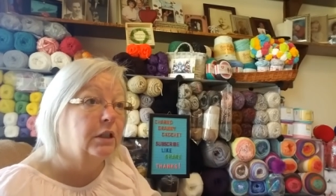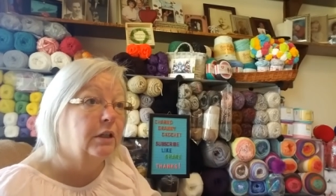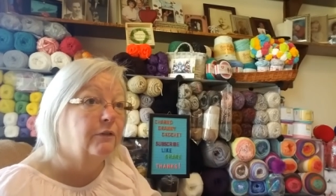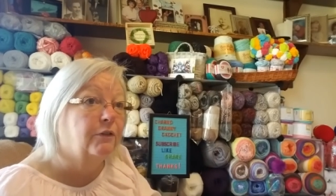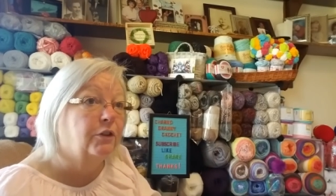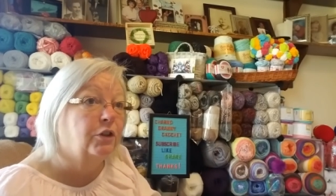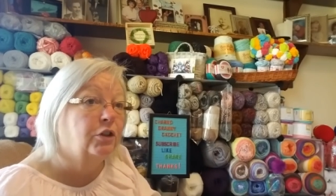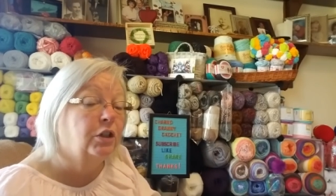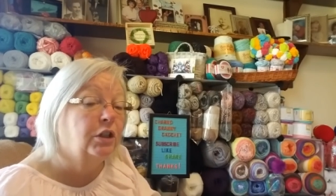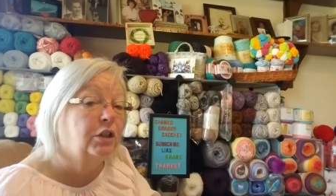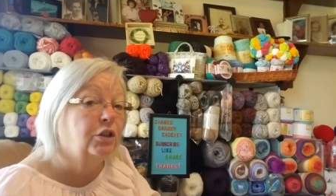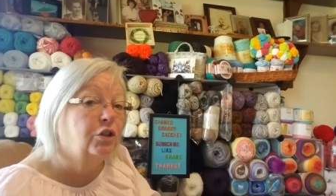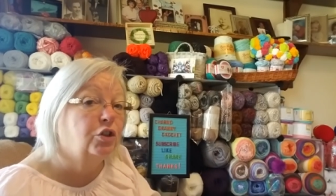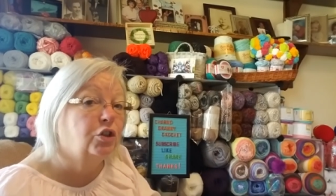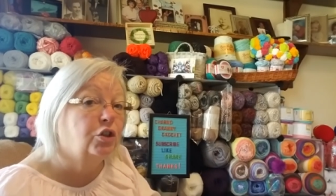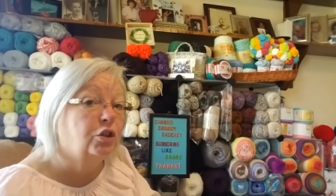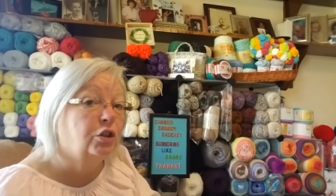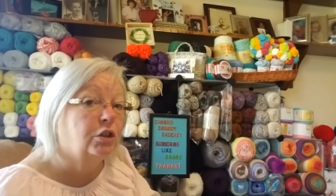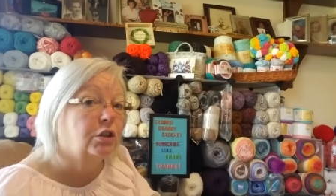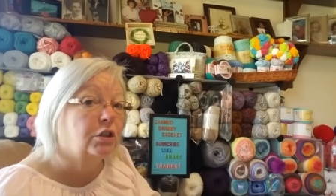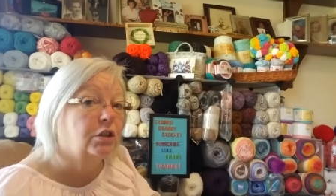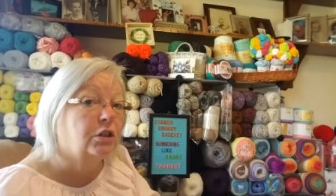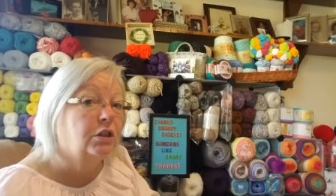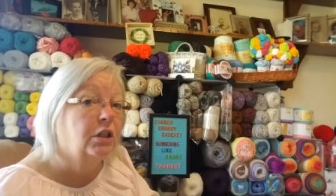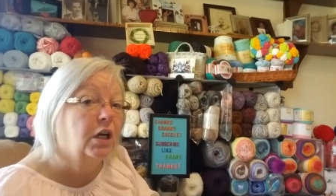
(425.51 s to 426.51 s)
If you're not
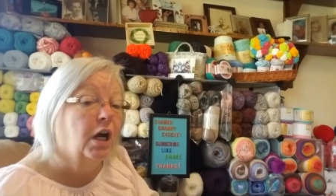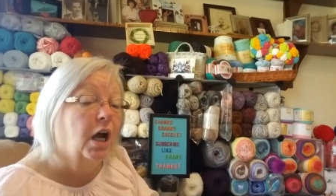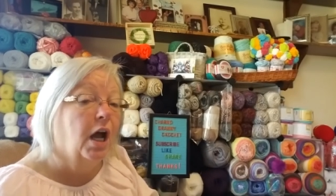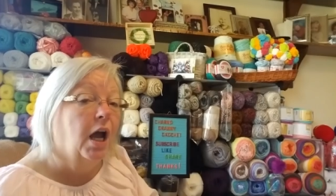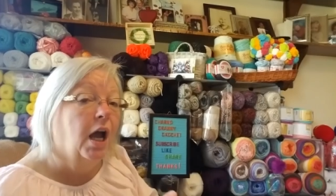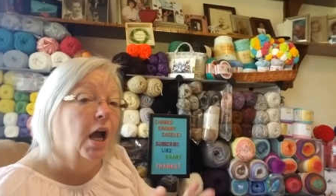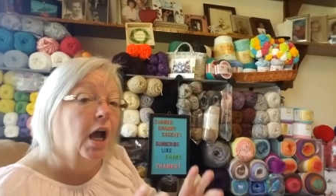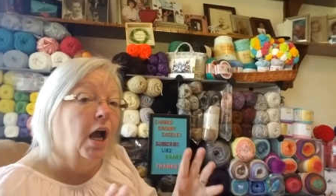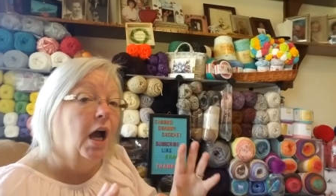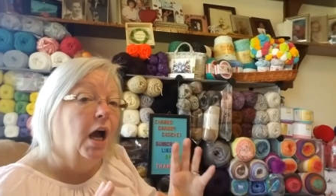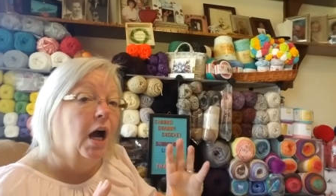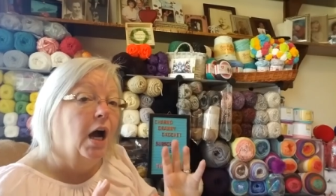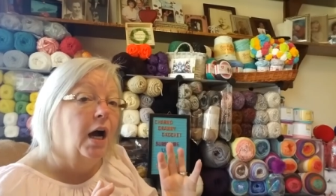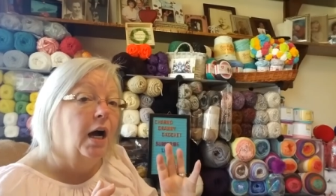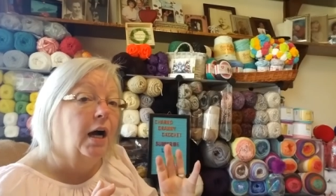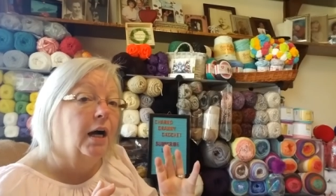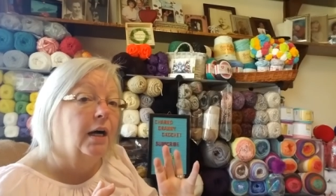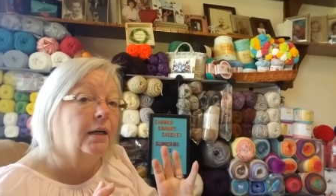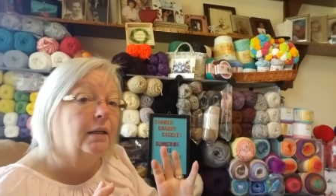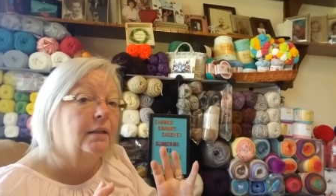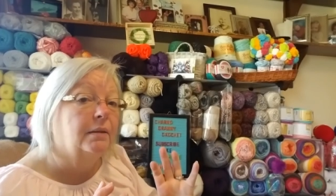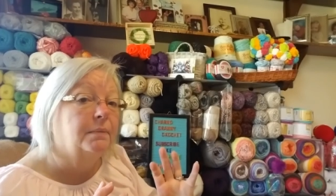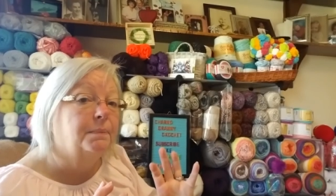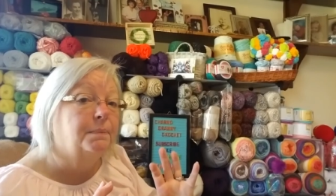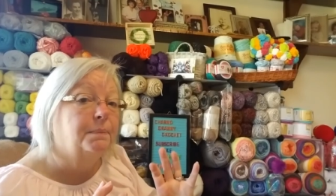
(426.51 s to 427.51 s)
sure,
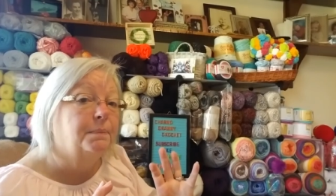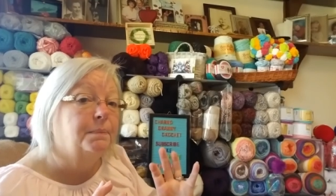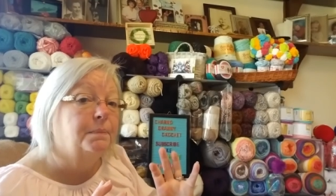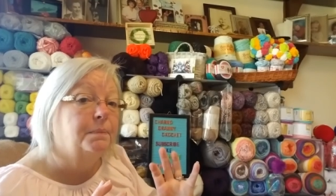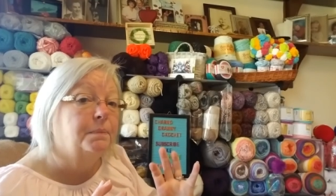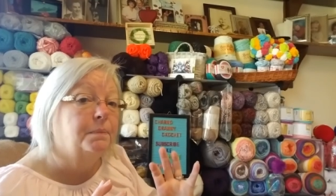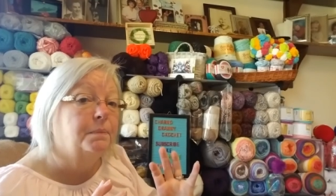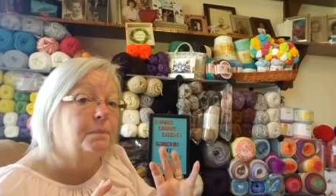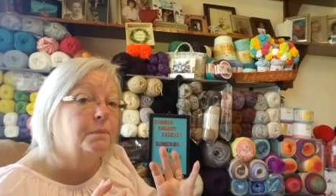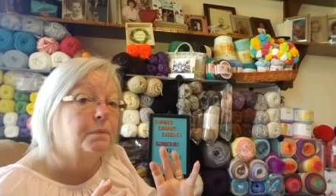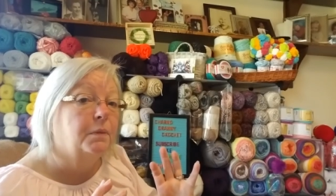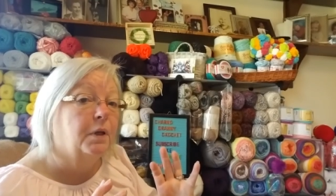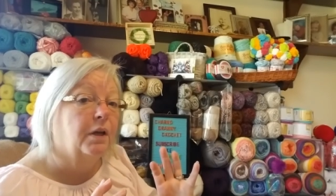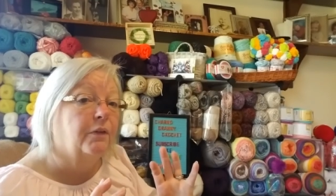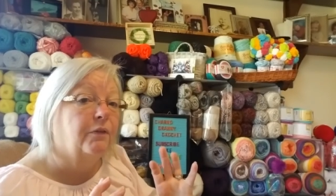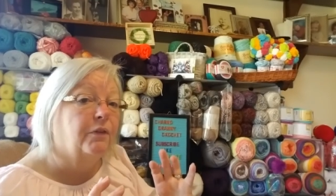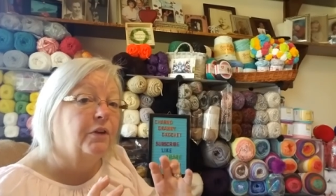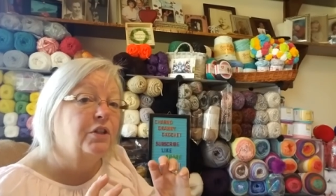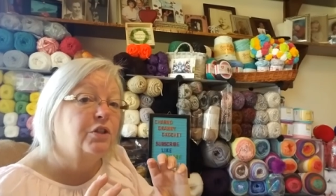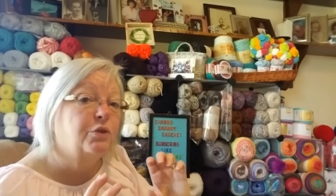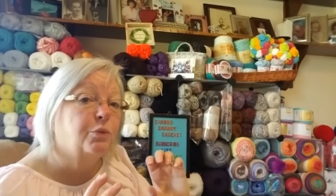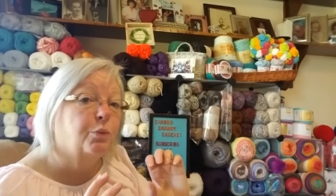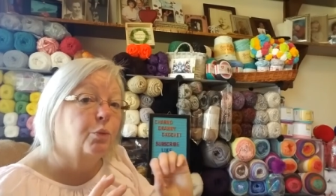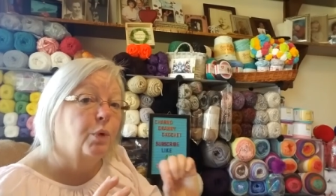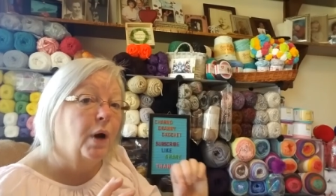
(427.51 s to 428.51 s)
if
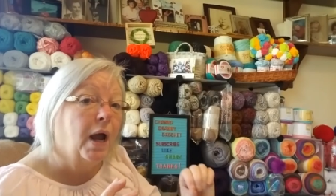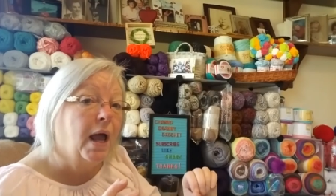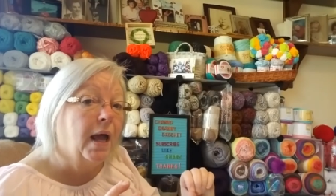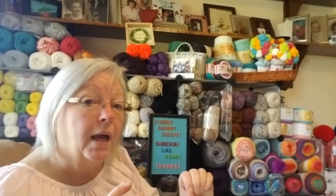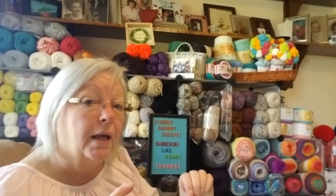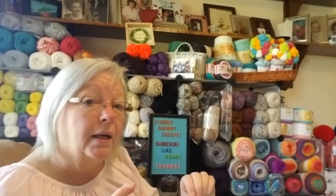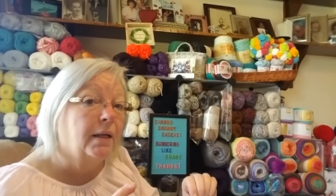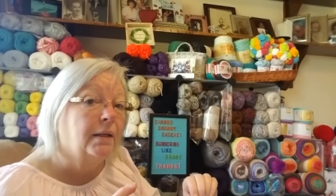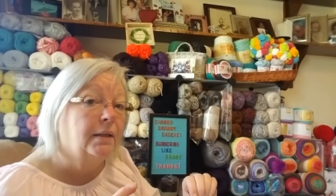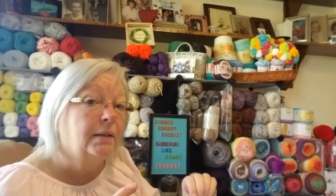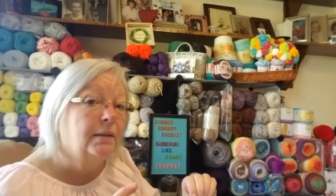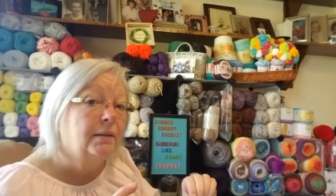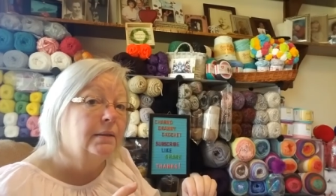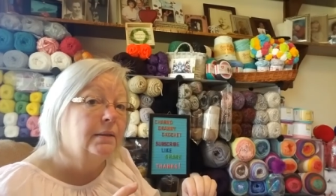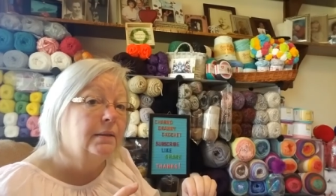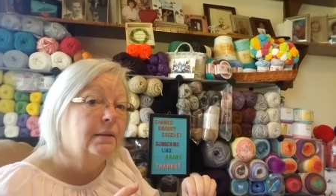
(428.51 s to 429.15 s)
it's red,